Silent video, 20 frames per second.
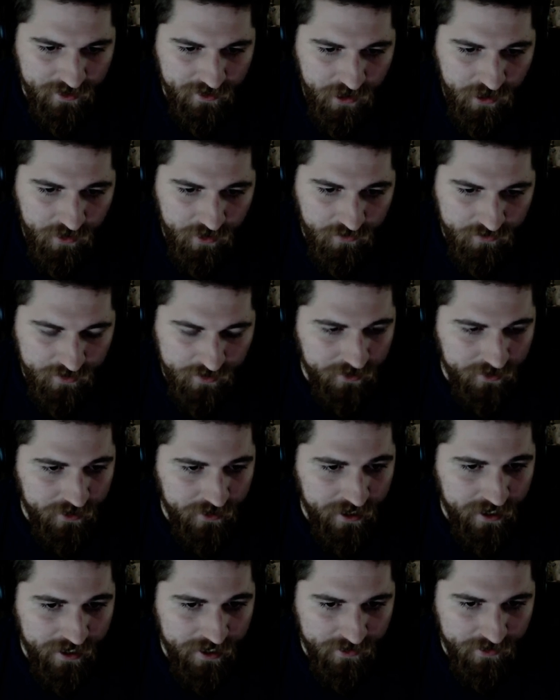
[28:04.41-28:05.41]
"Oh, thank
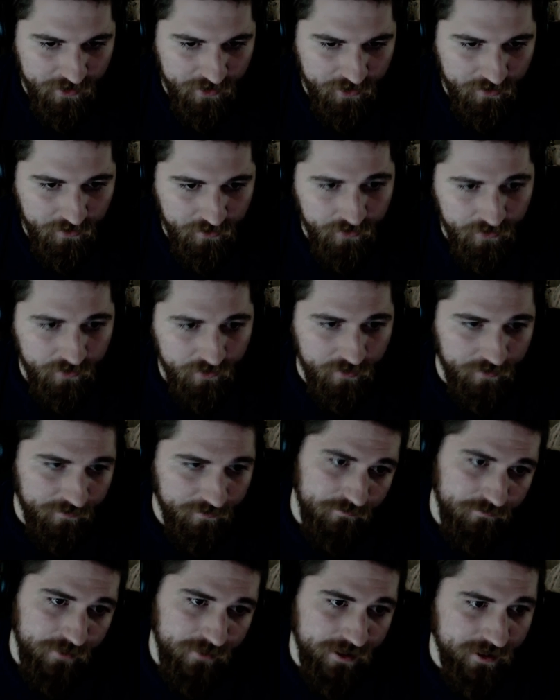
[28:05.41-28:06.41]
God,
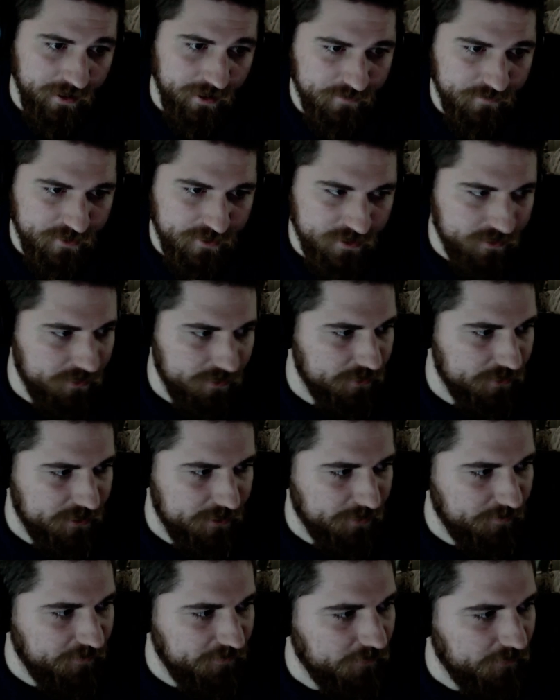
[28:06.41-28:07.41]
my name's Tim
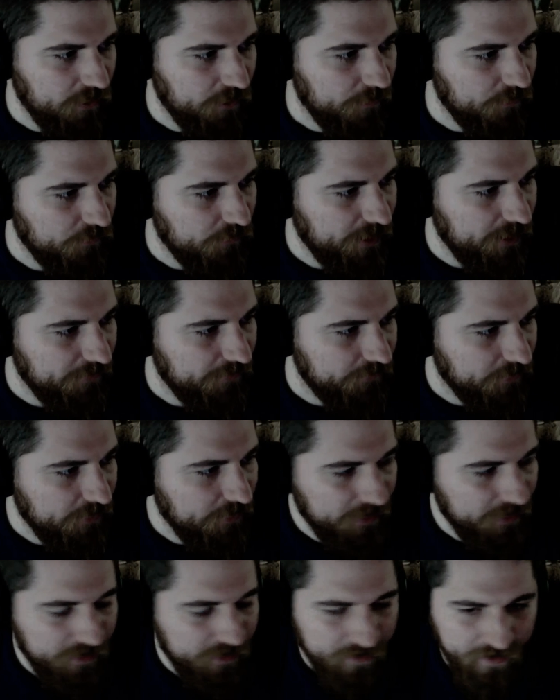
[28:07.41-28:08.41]
the farmer, whatever,
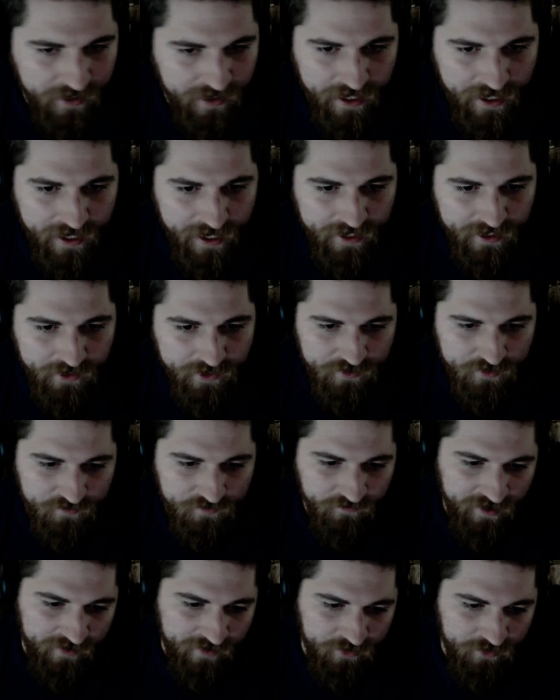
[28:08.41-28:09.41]
and here's
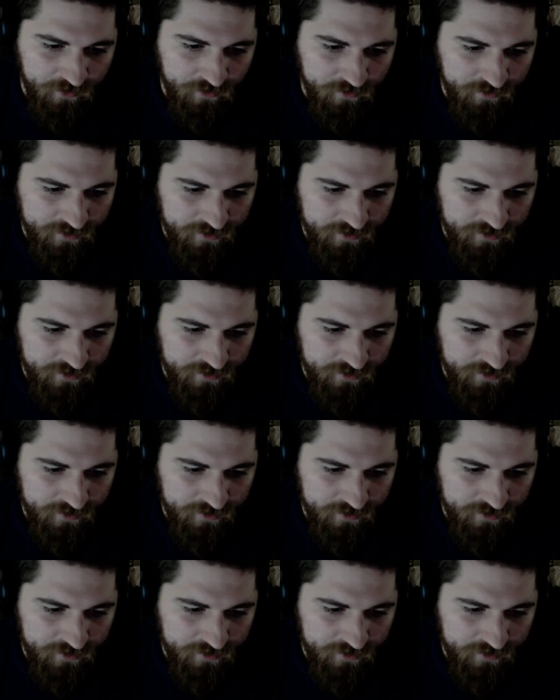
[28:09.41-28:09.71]
5 gold.